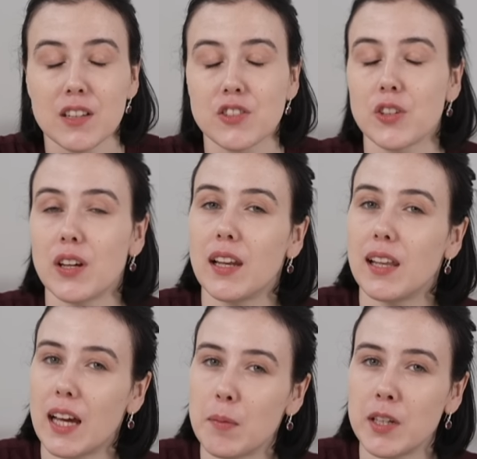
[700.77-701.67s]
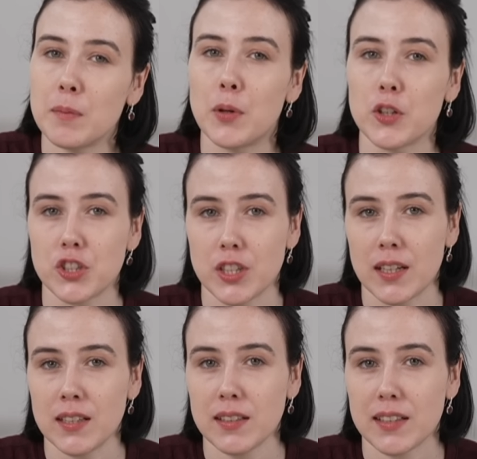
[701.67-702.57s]
So alignment and
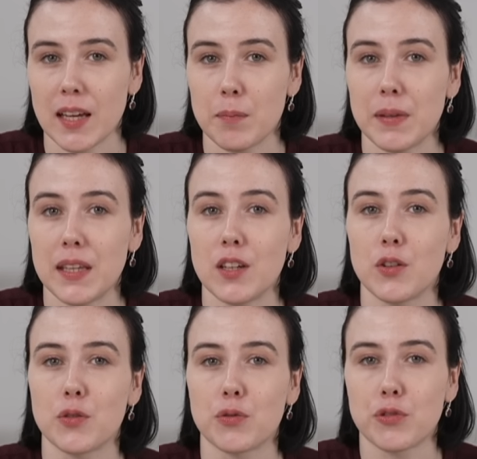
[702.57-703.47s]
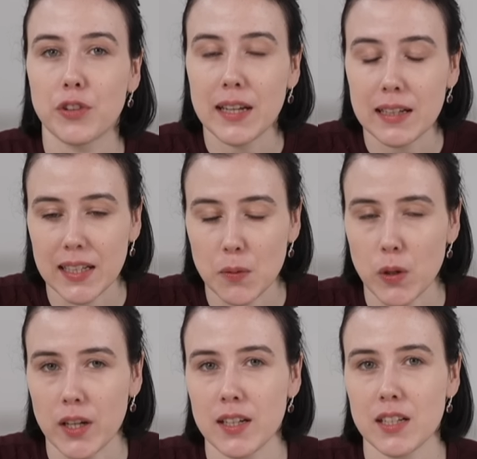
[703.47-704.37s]
posture can be greatly
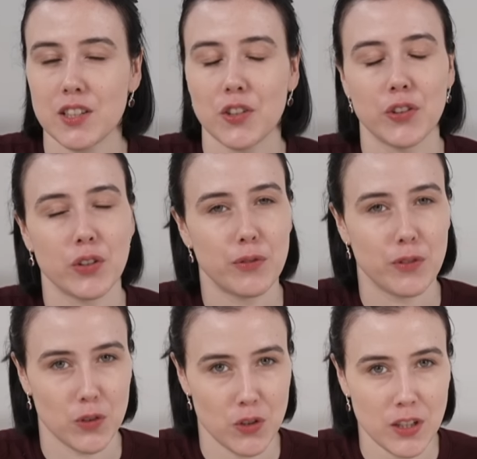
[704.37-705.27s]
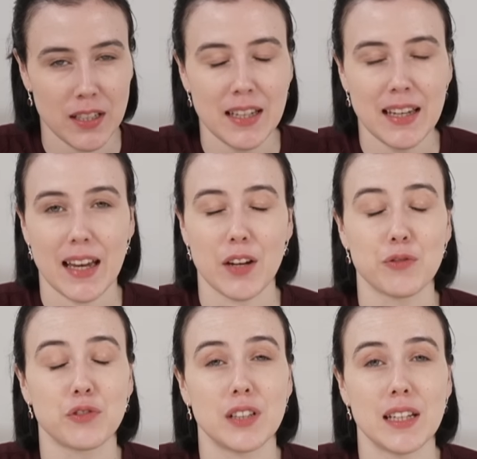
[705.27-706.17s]
worked on the floor
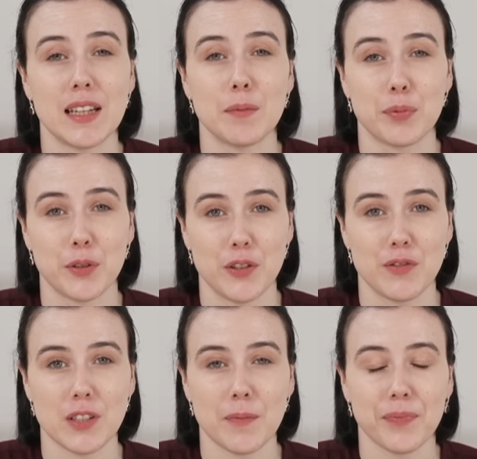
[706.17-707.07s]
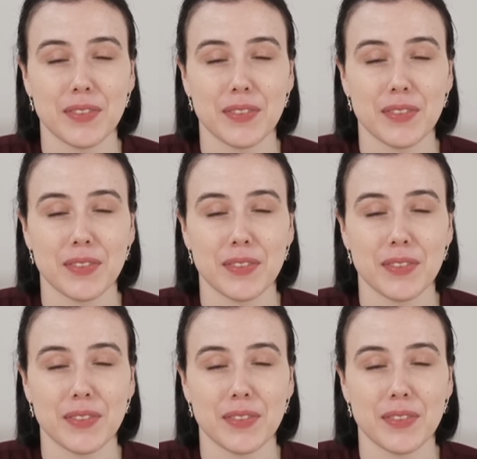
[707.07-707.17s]
and really improved.